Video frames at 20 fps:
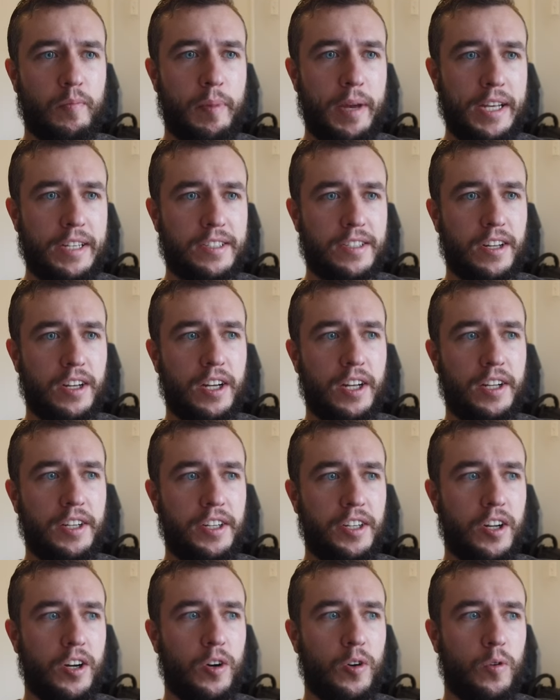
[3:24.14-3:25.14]
based on,
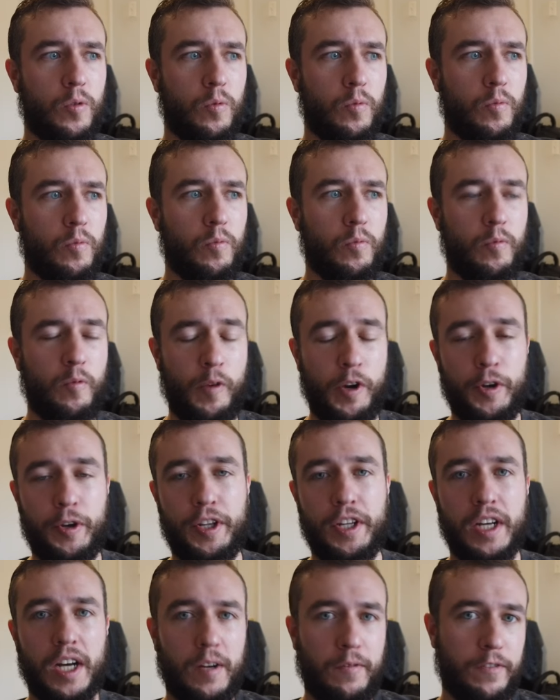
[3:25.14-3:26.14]
you know,
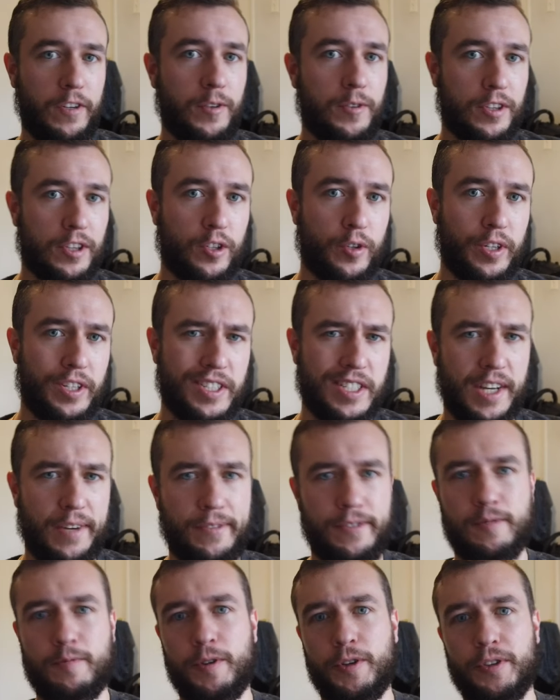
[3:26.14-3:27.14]
wheeling the Humvee with
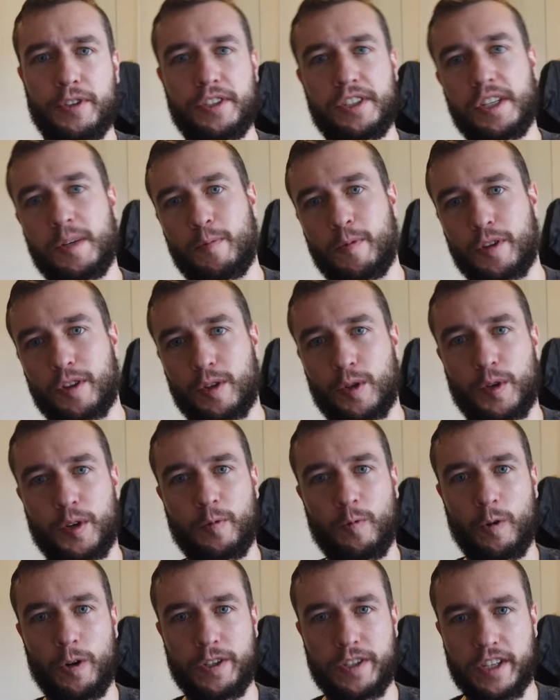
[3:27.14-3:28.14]
37s, wheeling the Jeep with
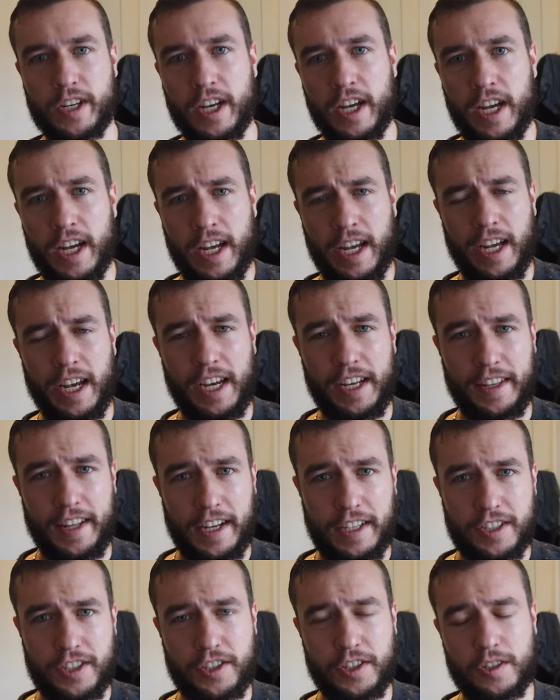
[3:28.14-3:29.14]
31s. And
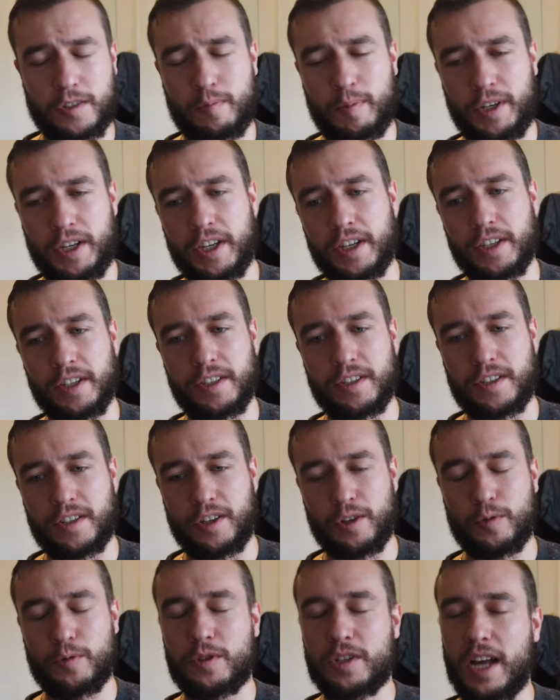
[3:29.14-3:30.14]
that's just because
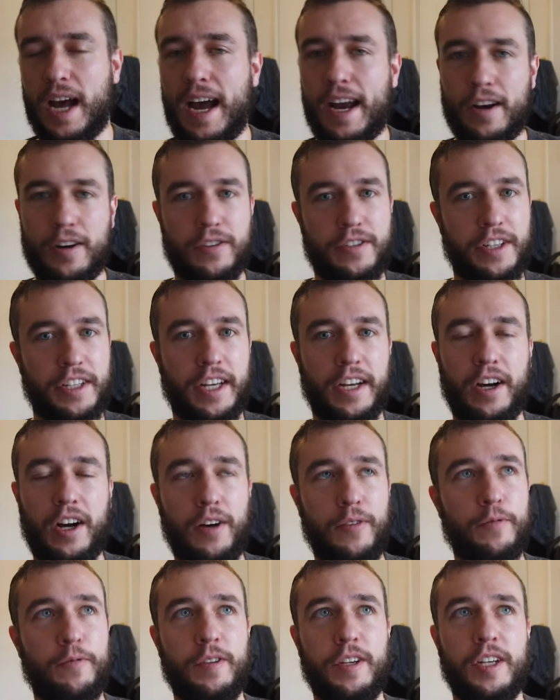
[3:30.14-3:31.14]
those tires on that
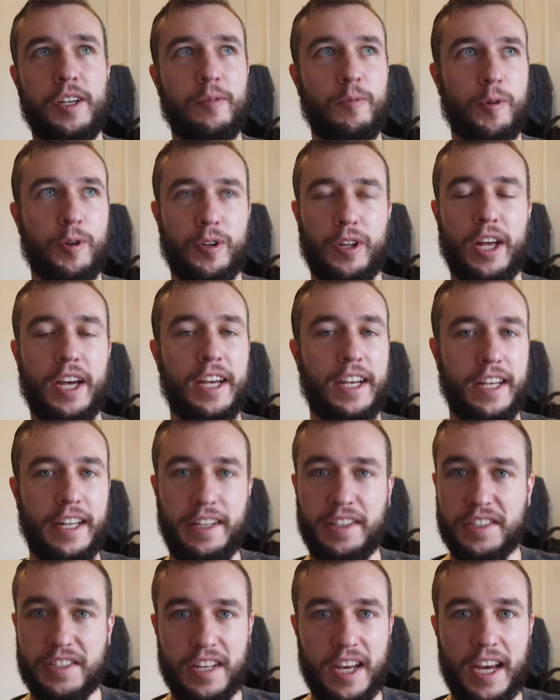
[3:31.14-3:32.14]
Humvee were like
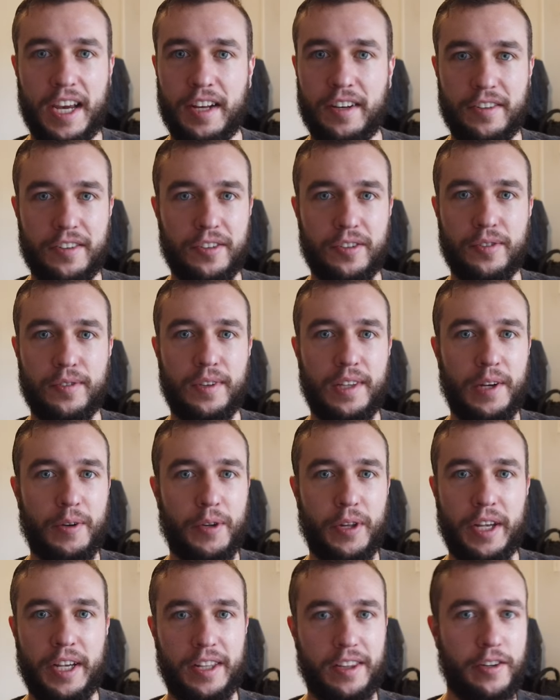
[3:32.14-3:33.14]
insane, dude. They were
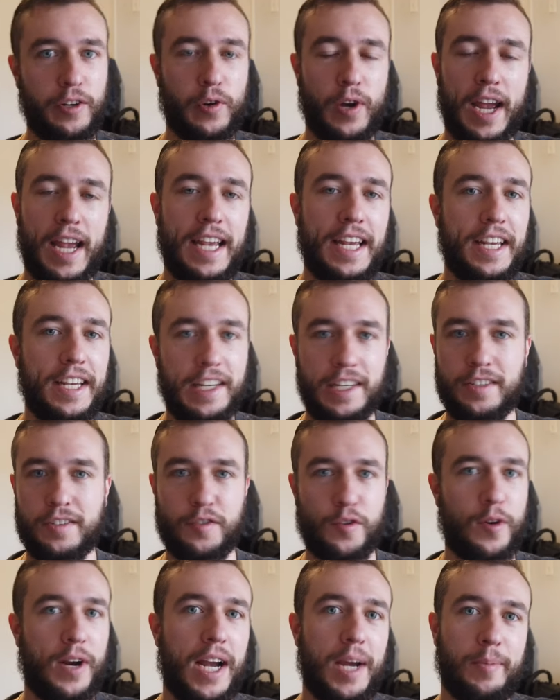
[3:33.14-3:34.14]
like little hands
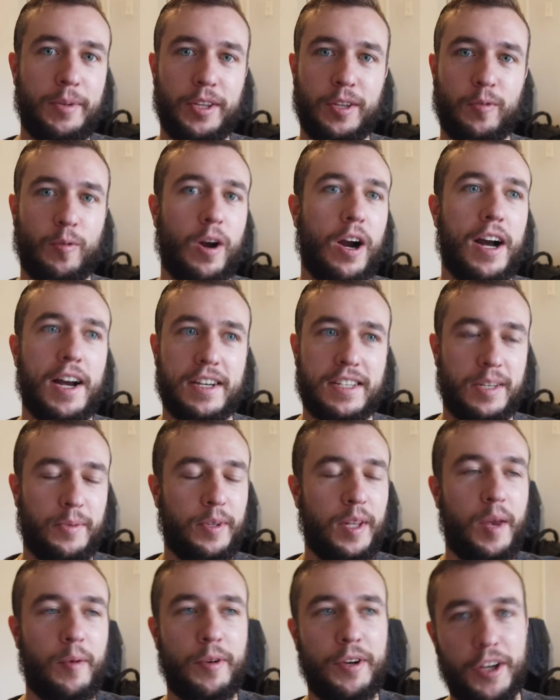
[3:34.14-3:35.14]
grabbing the rocks. I
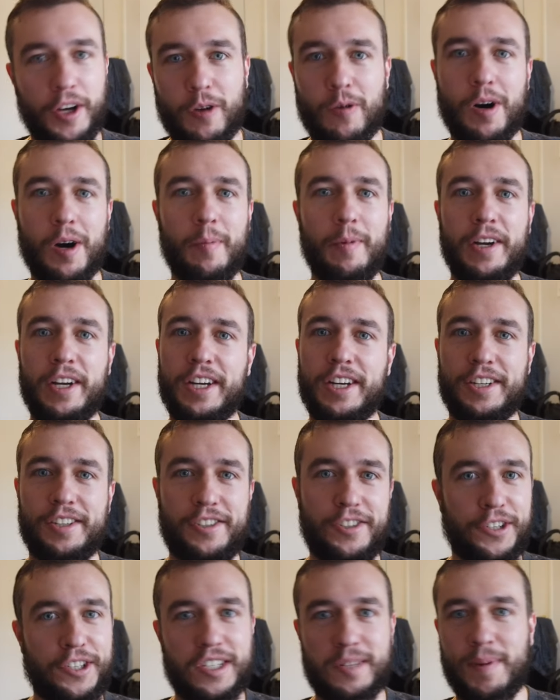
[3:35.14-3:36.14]
mean, they would go up
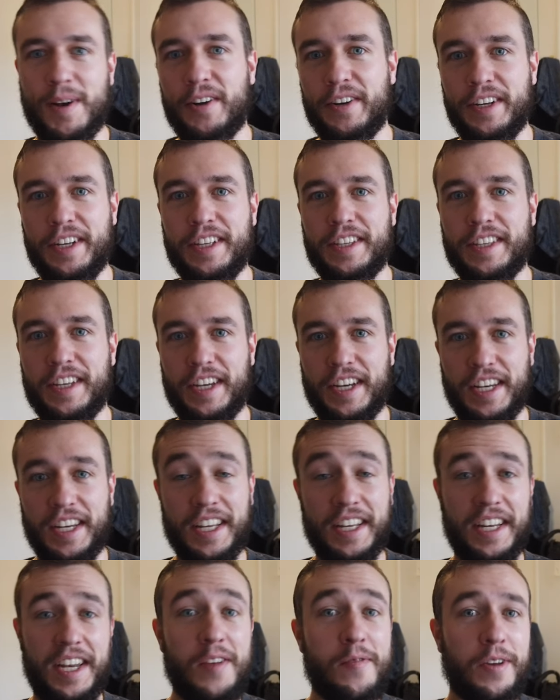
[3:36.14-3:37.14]
just about anything.
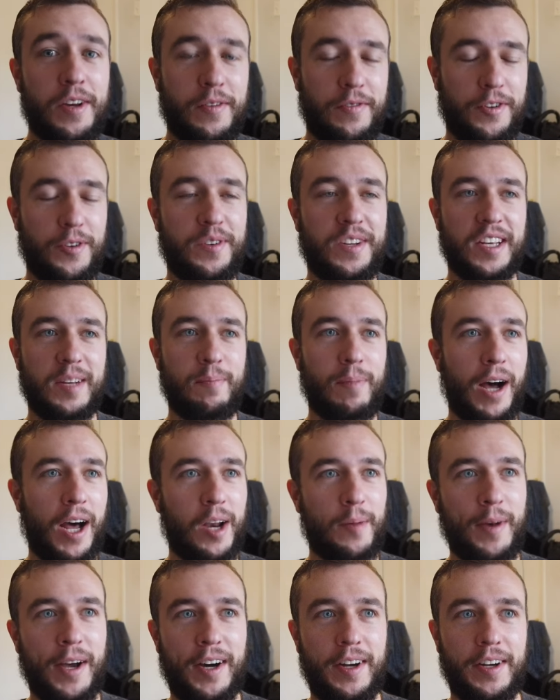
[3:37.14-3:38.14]
And even if you did
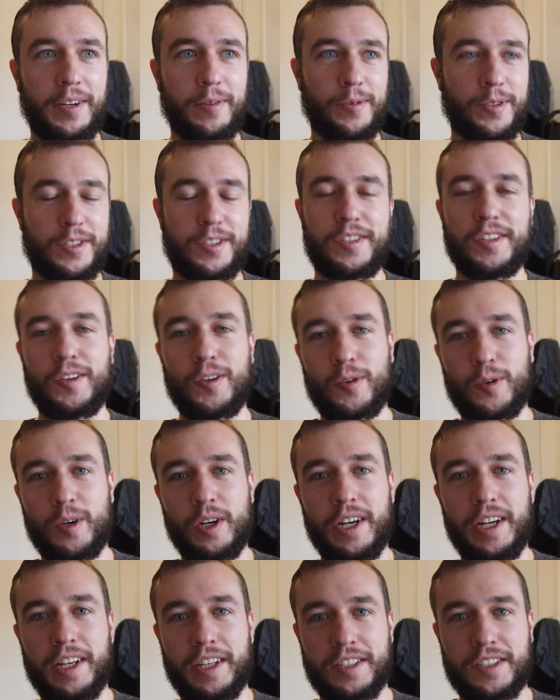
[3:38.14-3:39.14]
bottom out, it was still